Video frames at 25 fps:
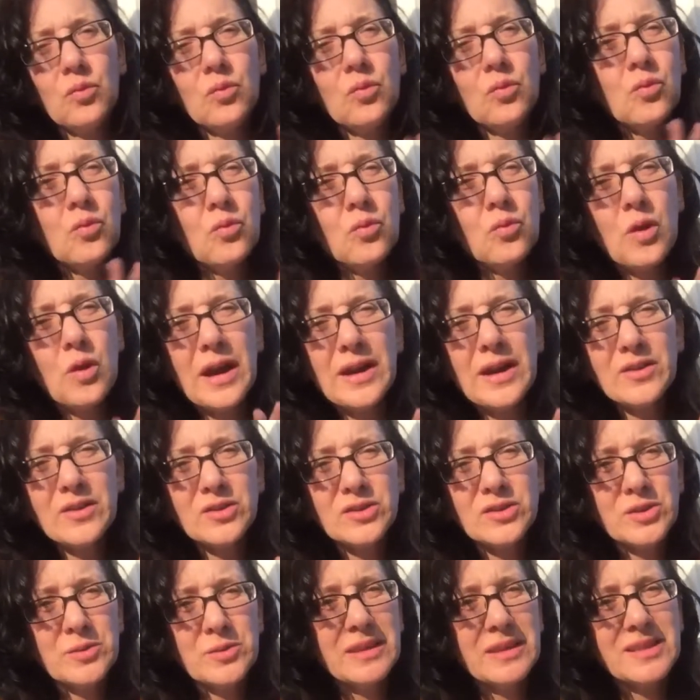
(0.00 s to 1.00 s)
why
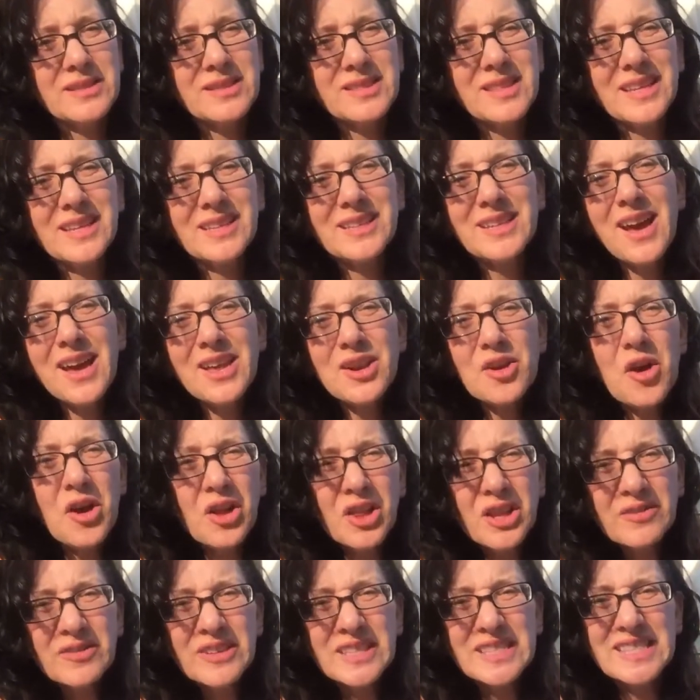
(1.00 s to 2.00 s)
they're doing this. Like not
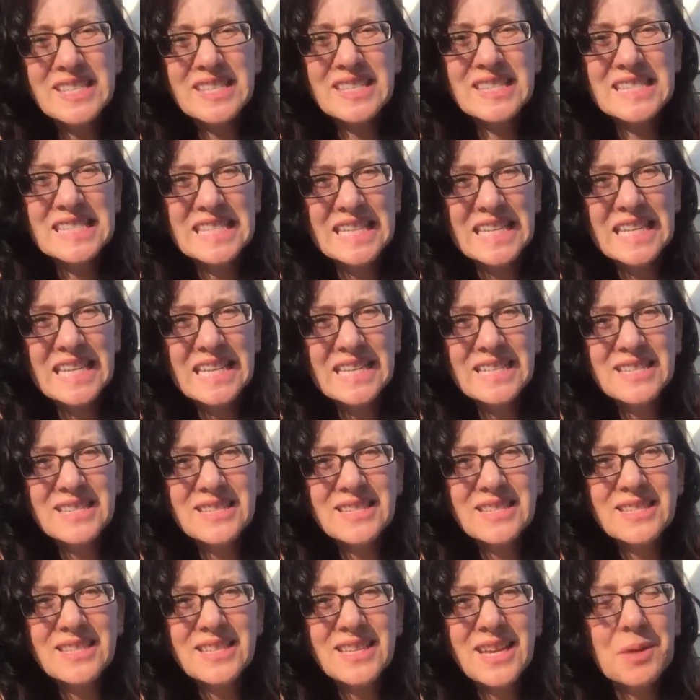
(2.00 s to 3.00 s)
all of it's
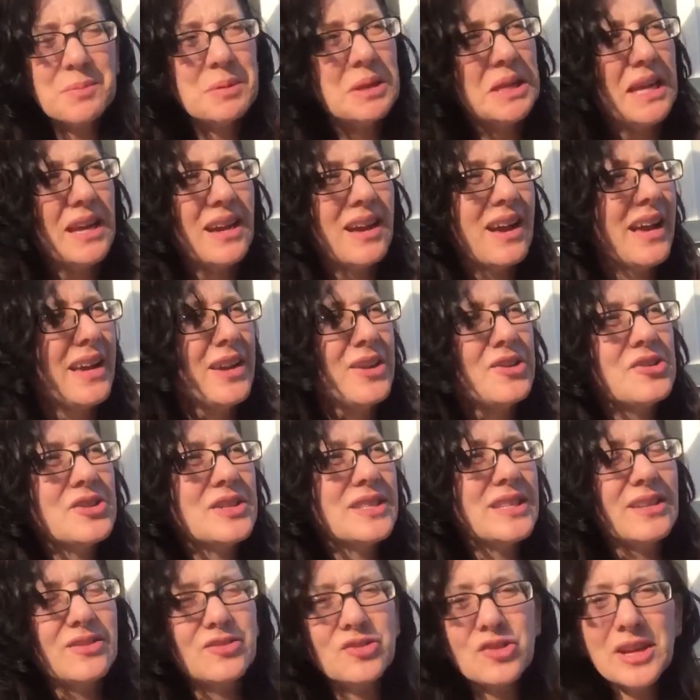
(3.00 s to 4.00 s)
insidious. I mean, I
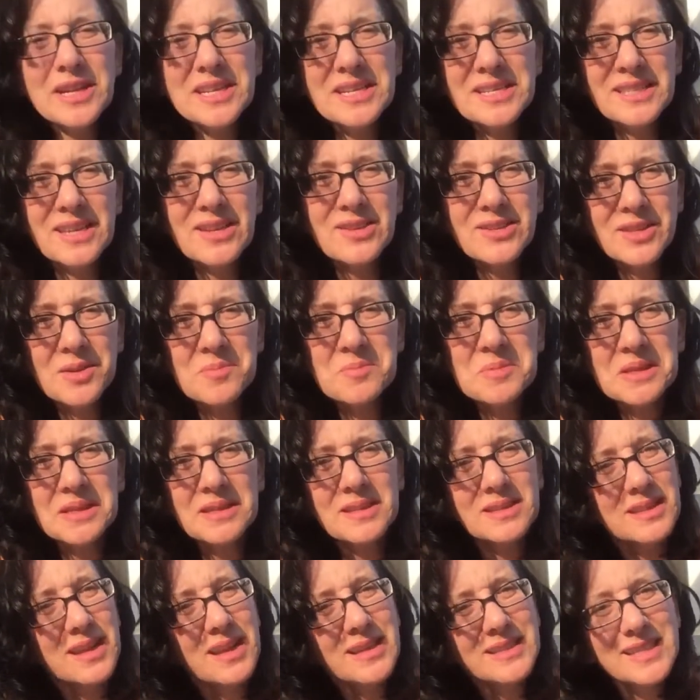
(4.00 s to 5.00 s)
understand trying to sell
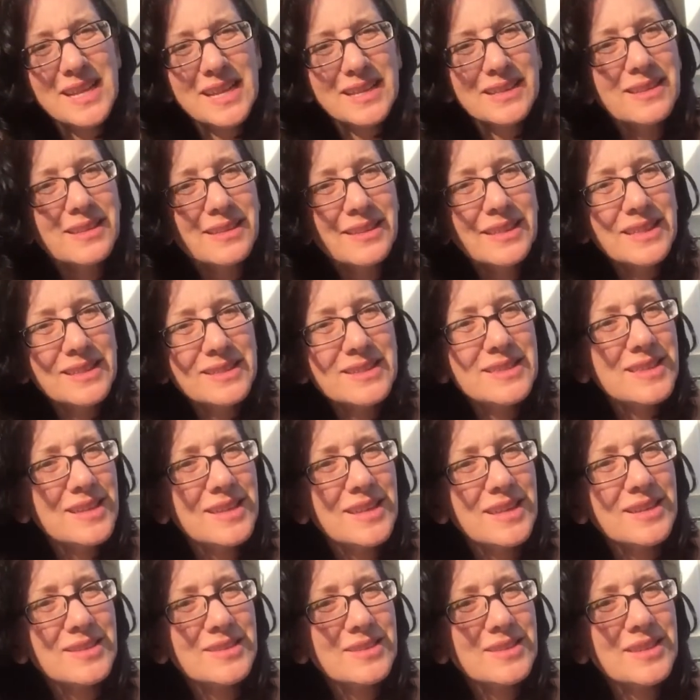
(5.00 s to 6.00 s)
something is not technically
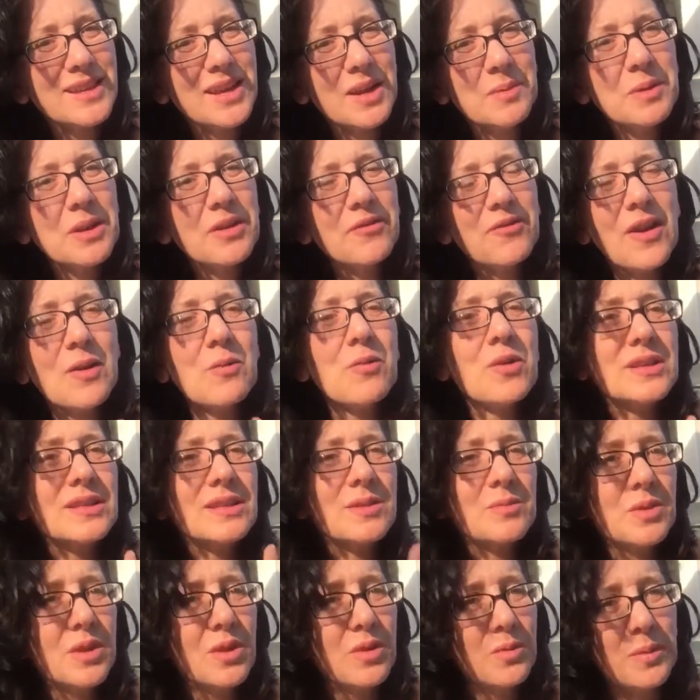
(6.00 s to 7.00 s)
insidious. I mean, if I
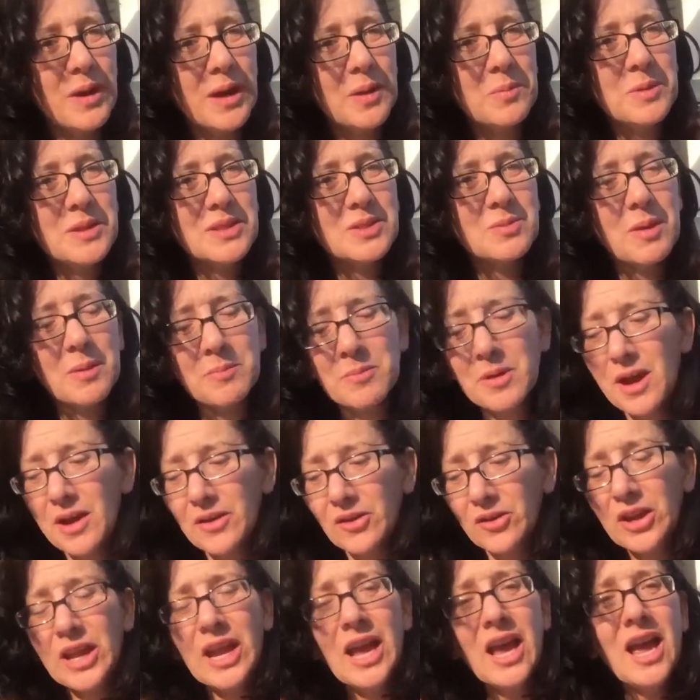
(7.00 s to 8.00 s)
want somebody to buy a piece of my
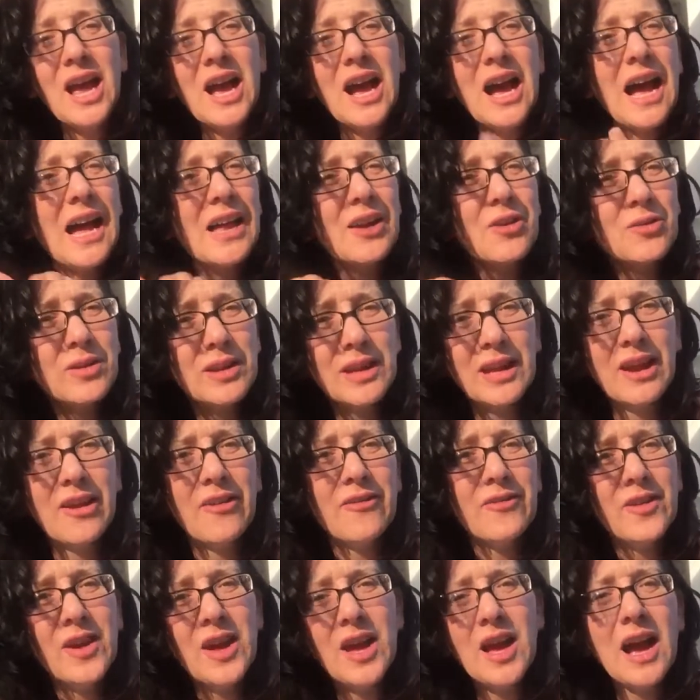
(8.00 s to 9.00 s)
pottery, I don't
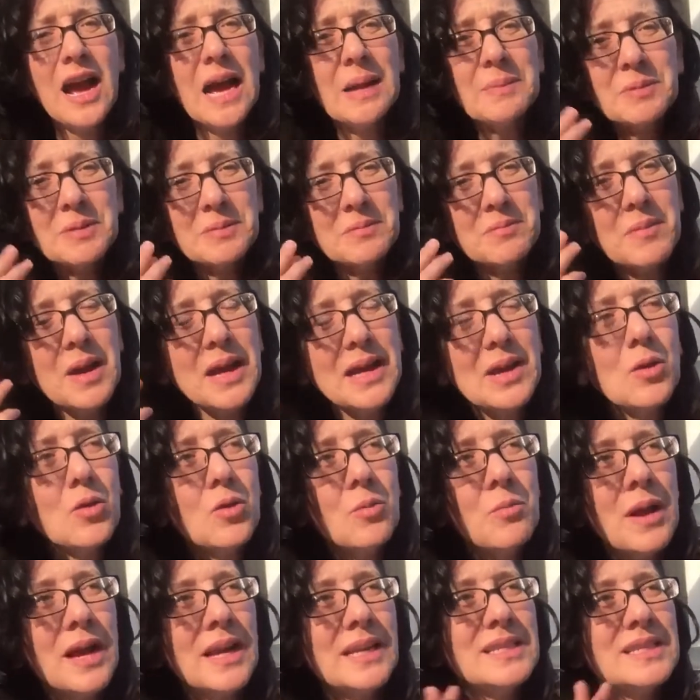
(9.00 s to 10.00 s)
have I'm my
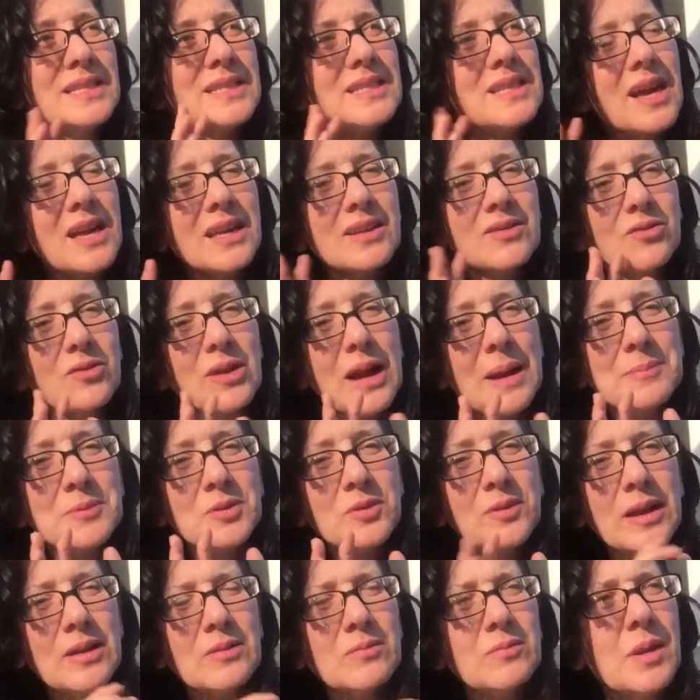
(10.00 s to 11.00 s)
whole mind is not
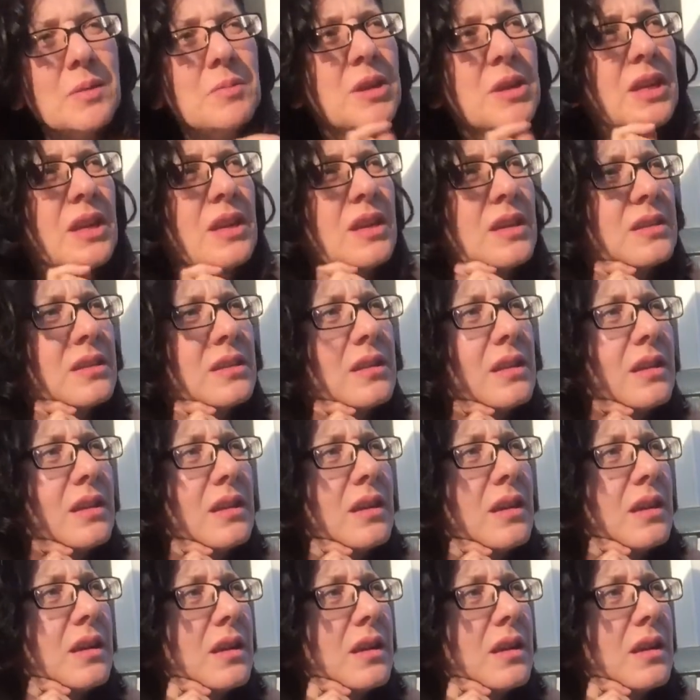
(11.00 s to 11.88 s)
wrapped around maybe it is.